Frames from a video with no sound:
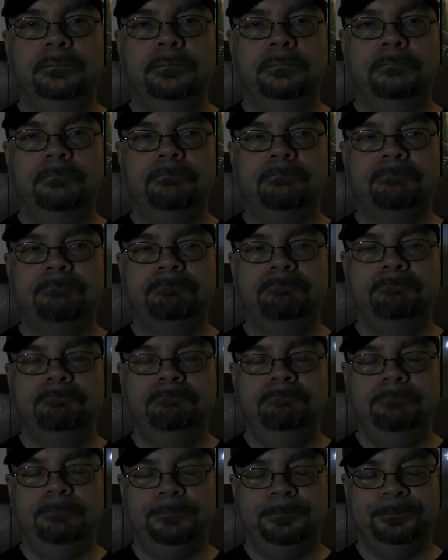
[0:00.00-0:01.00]

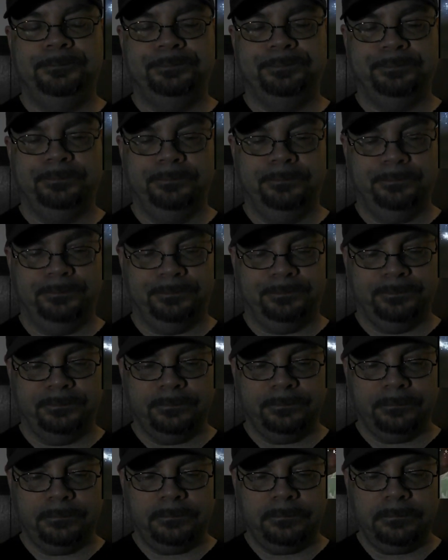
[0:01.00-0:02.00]

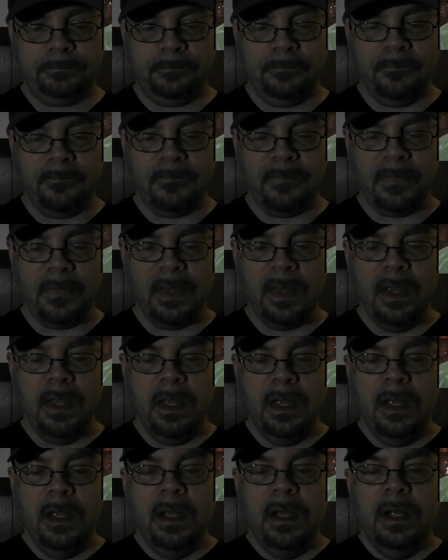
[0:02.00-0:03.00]

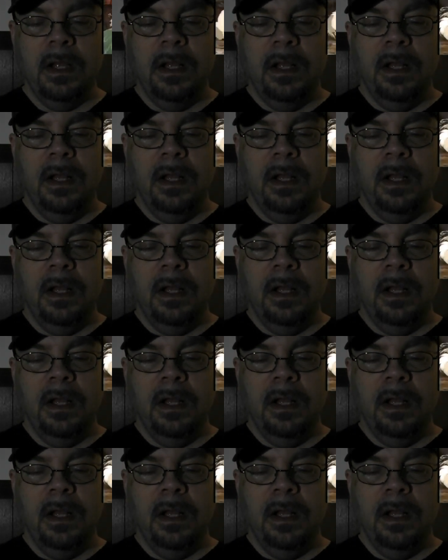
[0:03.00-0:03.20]
Nothing is said.